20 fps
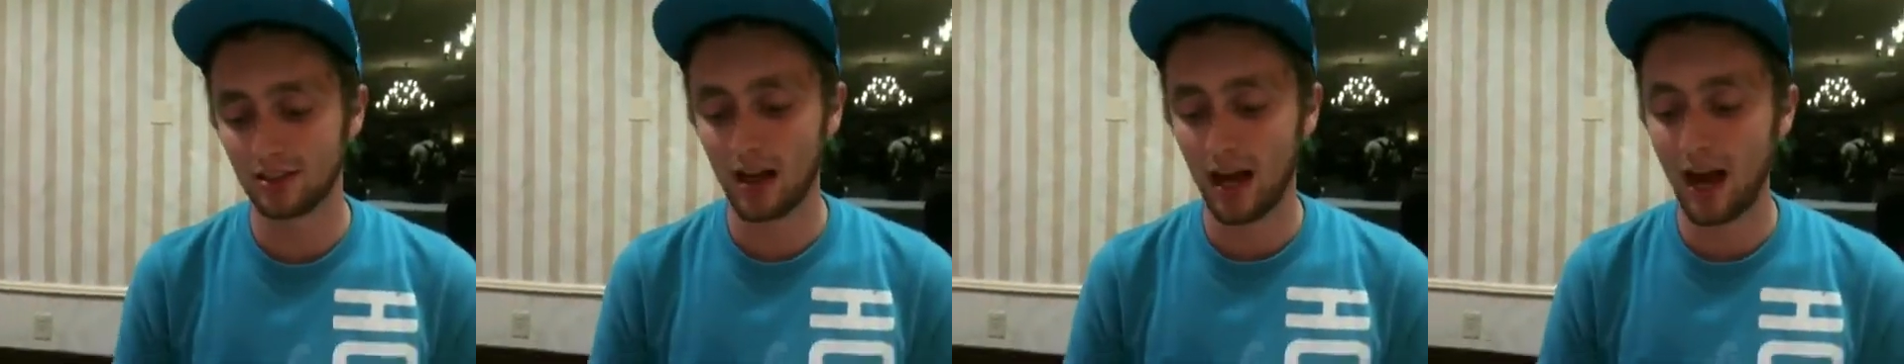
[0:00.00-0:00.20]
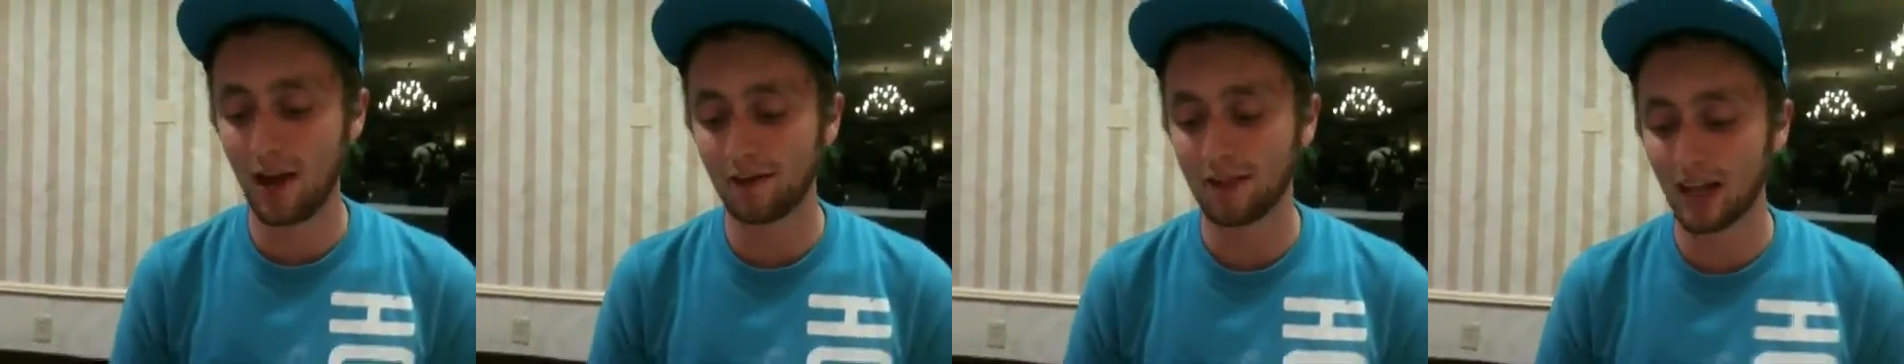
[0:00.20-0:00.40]

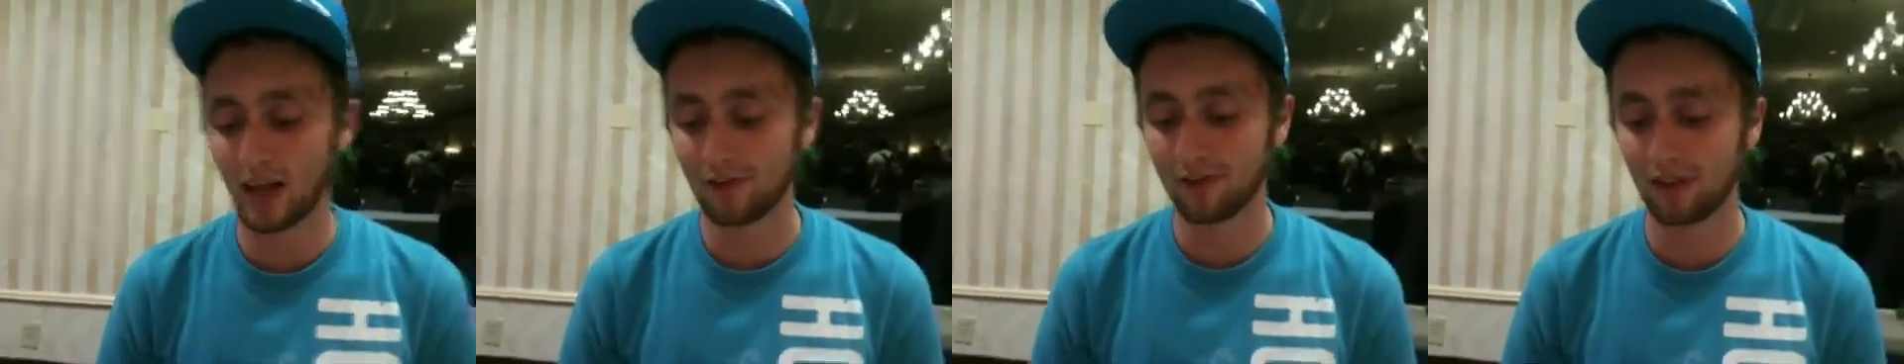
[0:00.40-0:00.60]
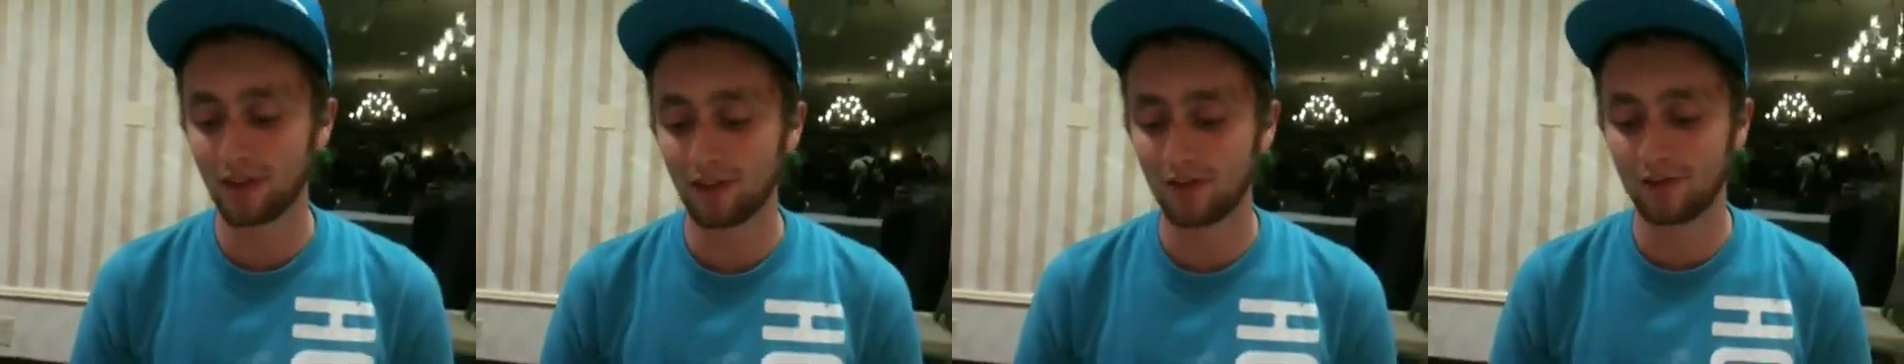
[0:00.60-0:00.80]
I
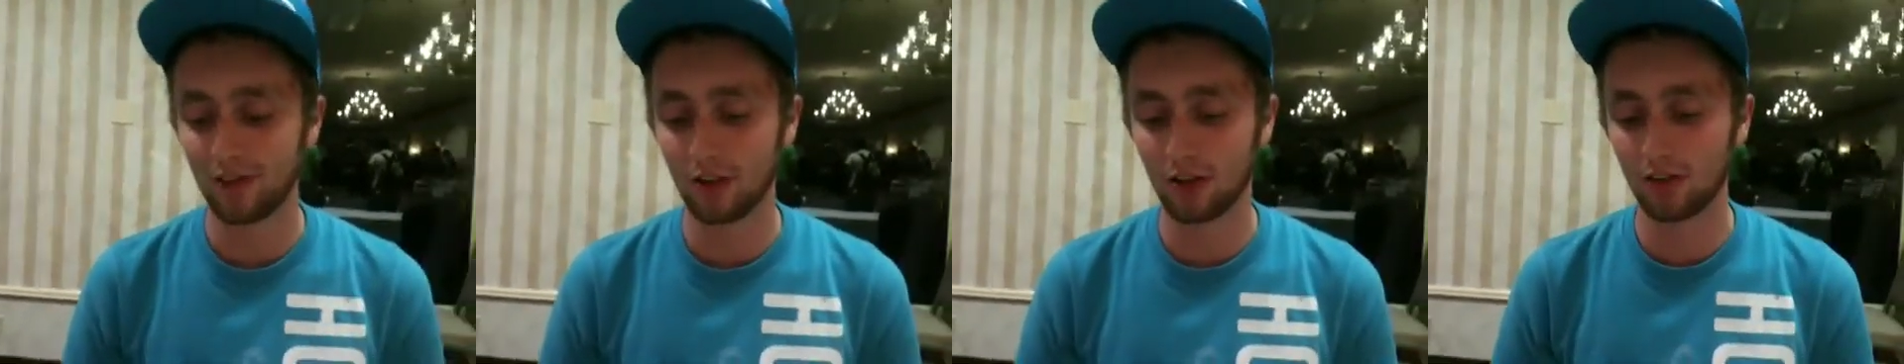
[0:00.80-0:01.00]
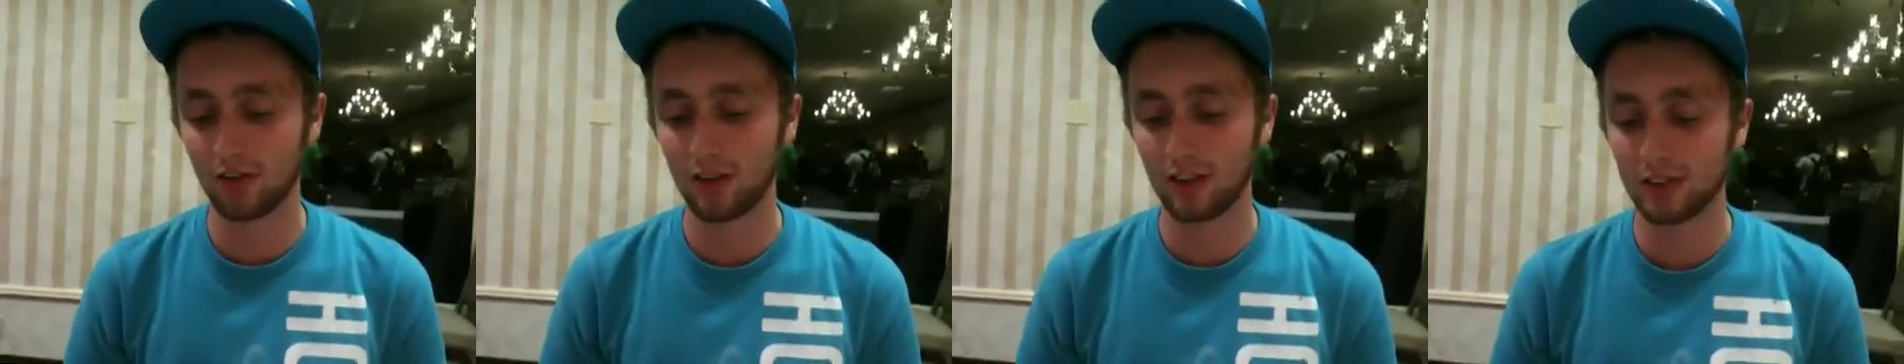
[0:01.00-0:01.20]
definitely
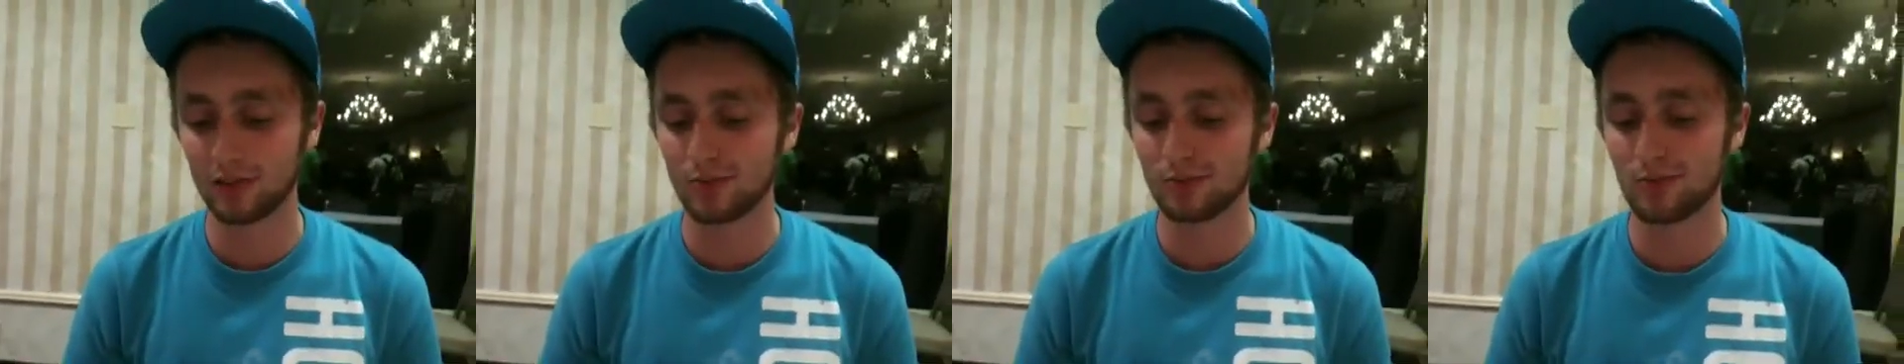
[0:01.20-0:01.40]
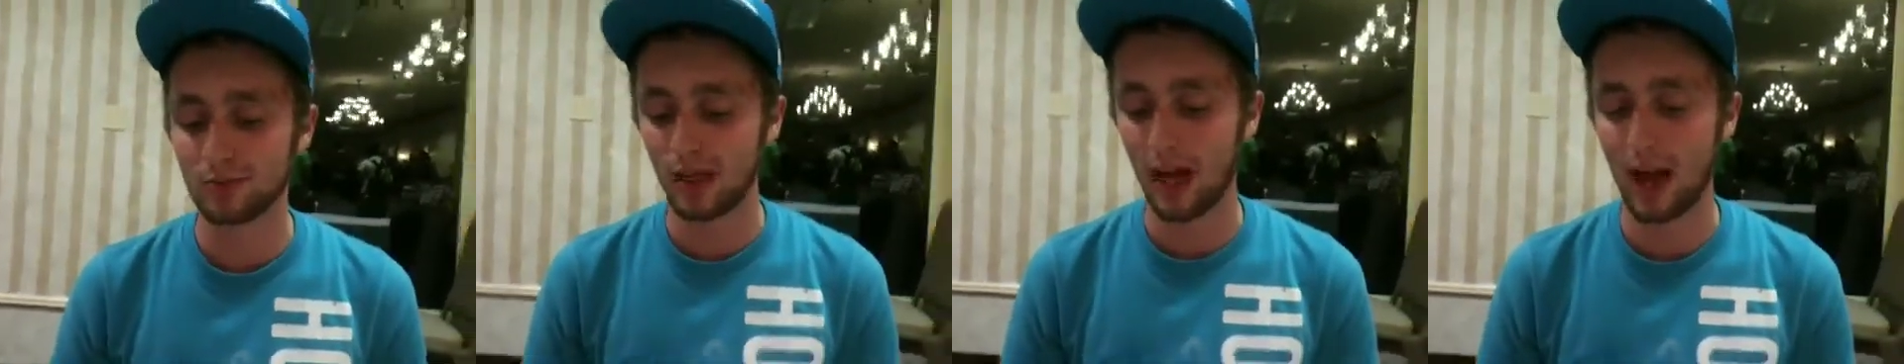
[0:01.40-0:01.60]
feel that
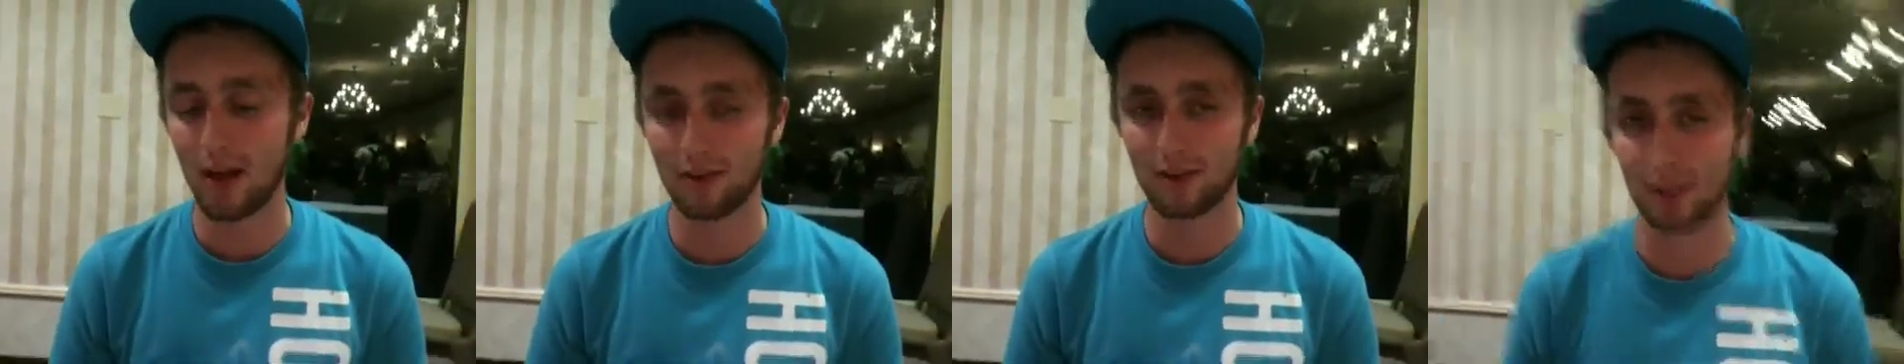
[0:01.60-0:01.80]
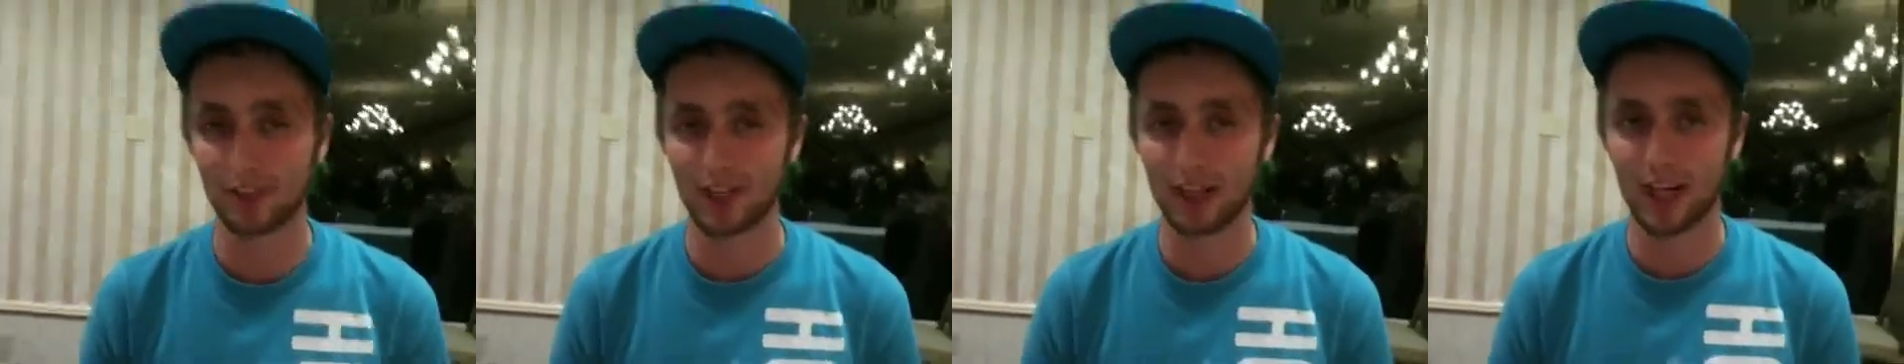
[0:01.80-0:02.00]

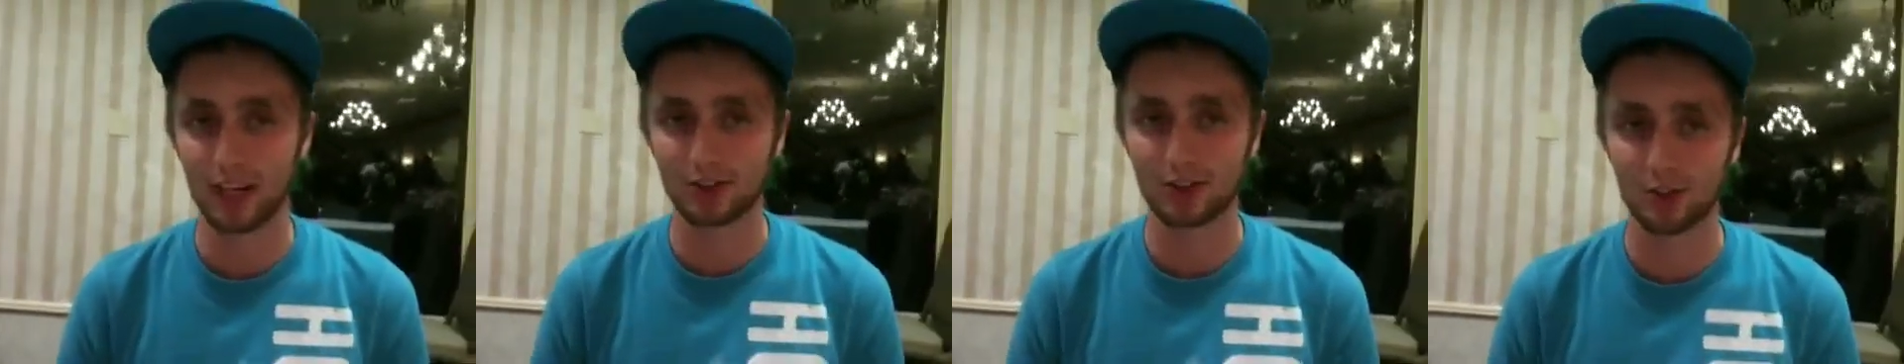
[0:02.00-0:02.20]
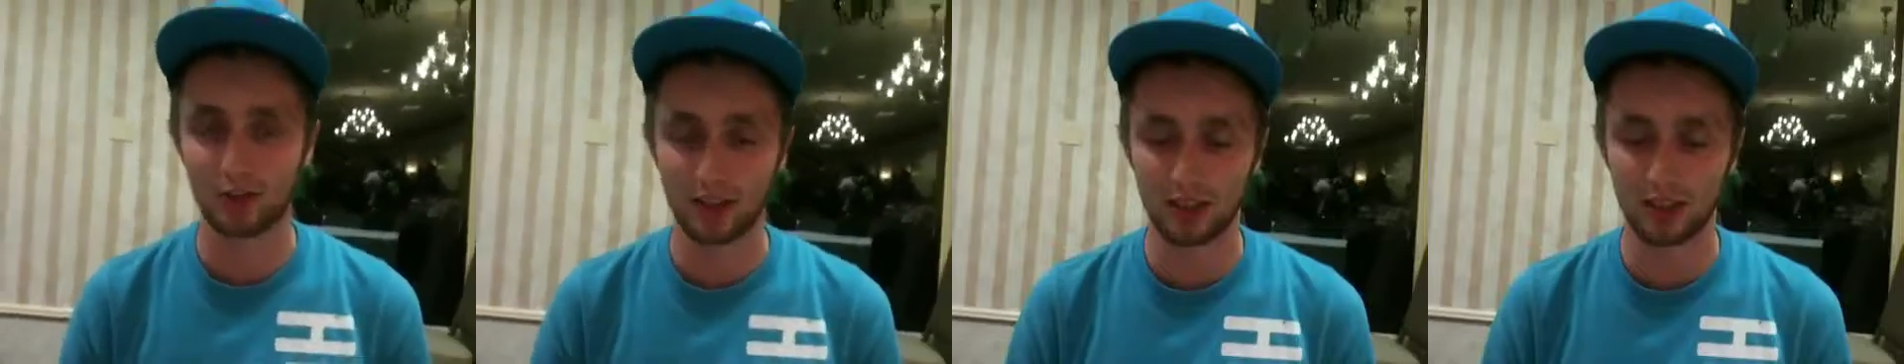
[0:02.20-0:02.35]
having the extra